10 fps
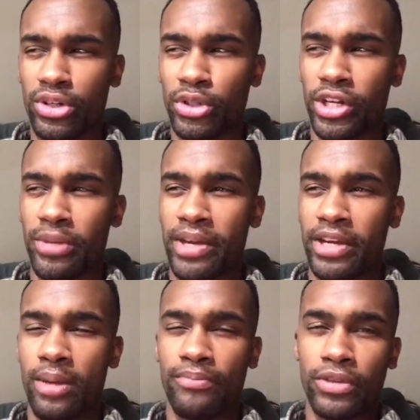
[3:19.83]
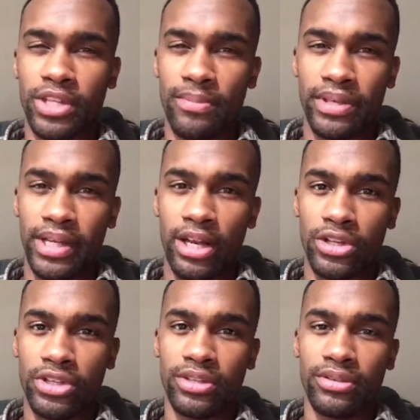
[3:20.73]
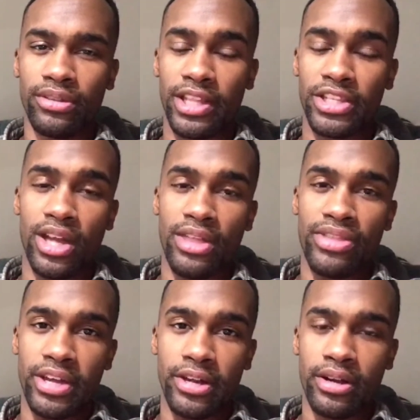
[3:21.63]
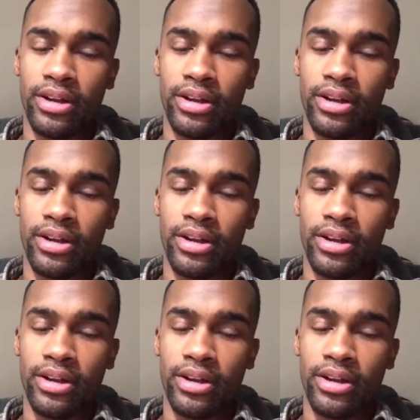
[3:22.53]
trying to make up for something else that's not there.